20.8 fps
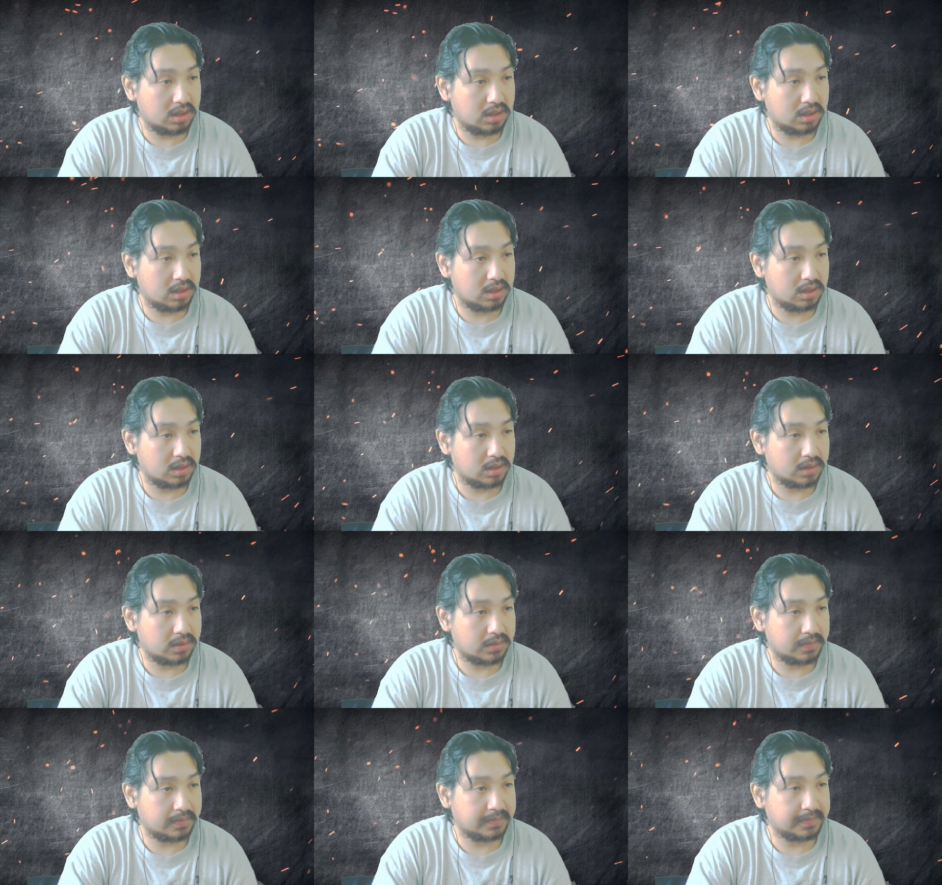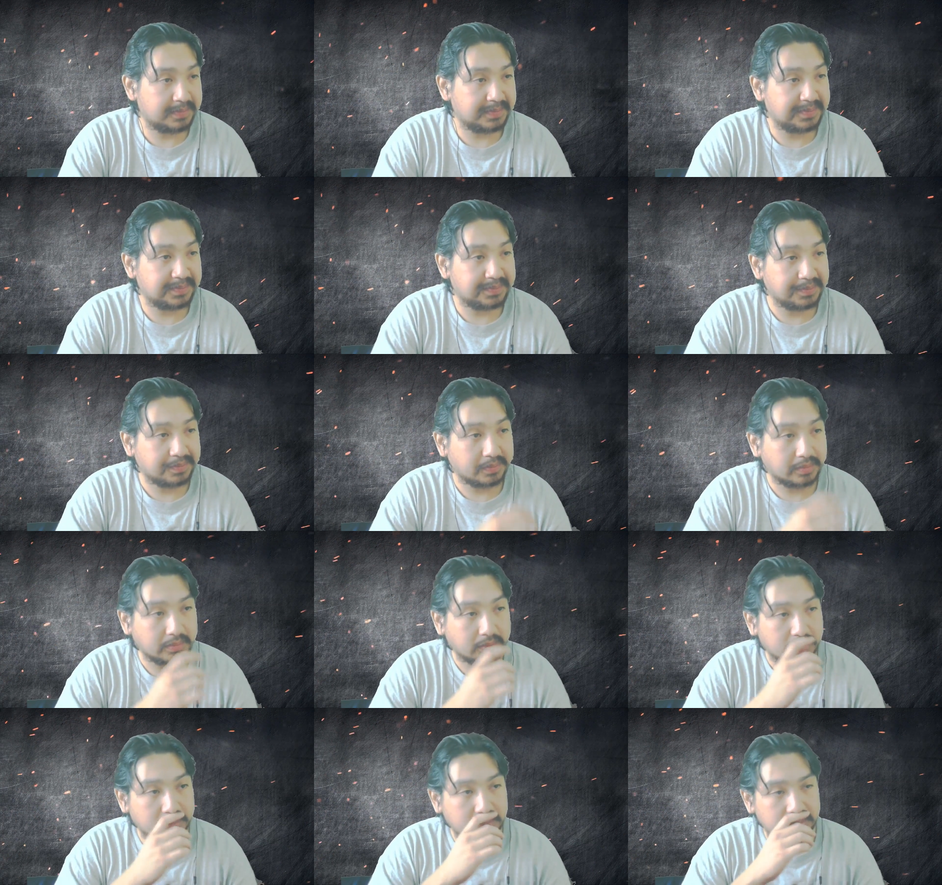
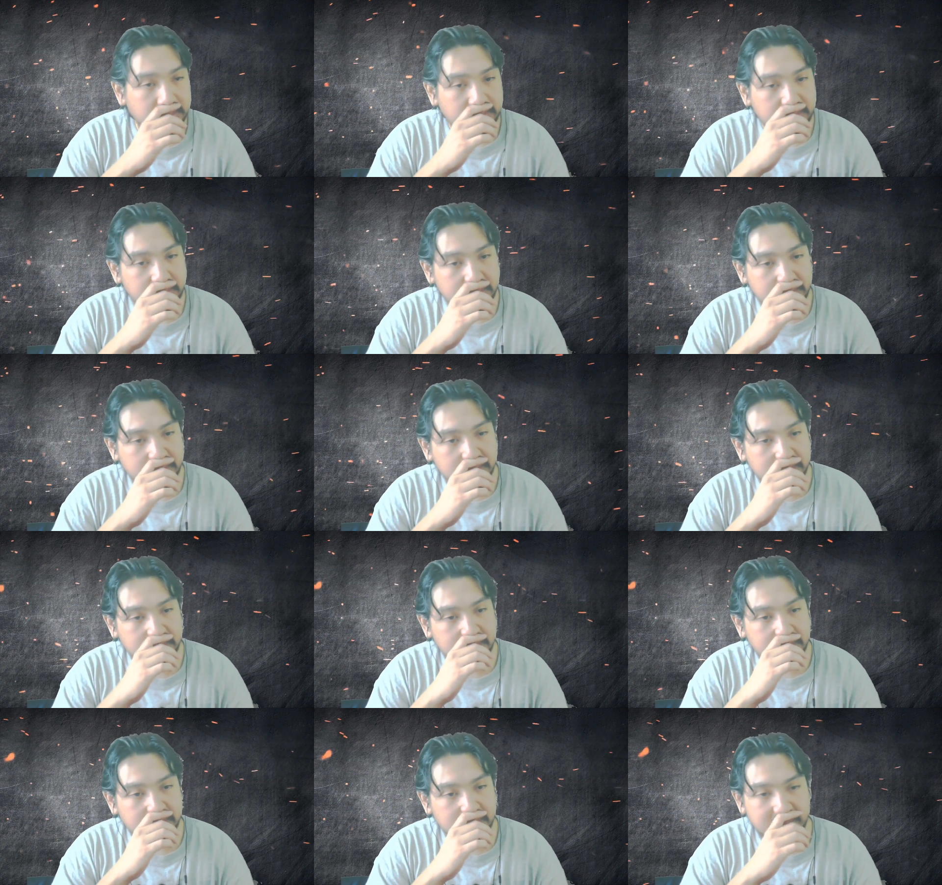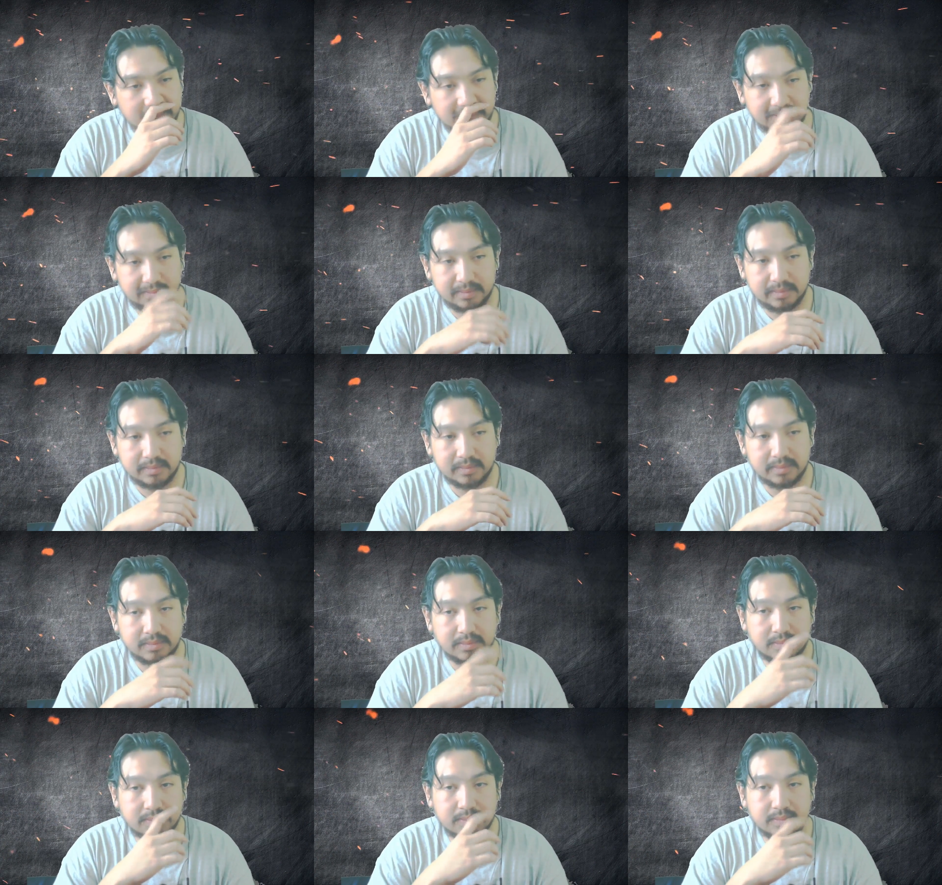
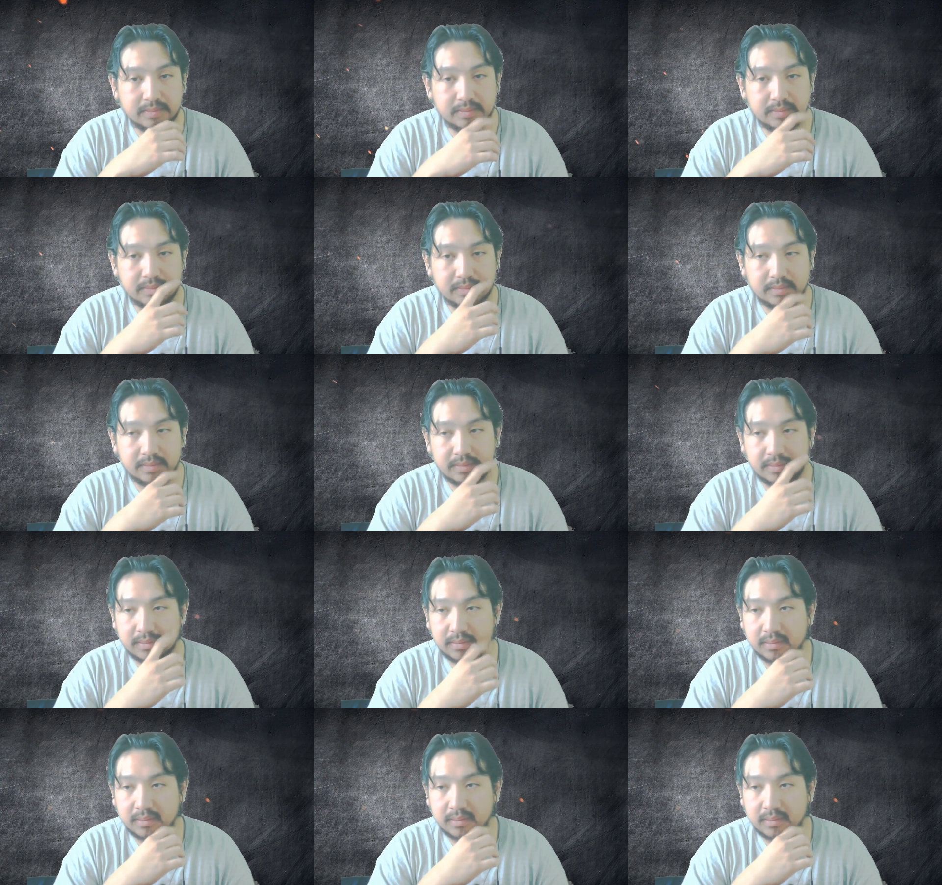Nothing is said.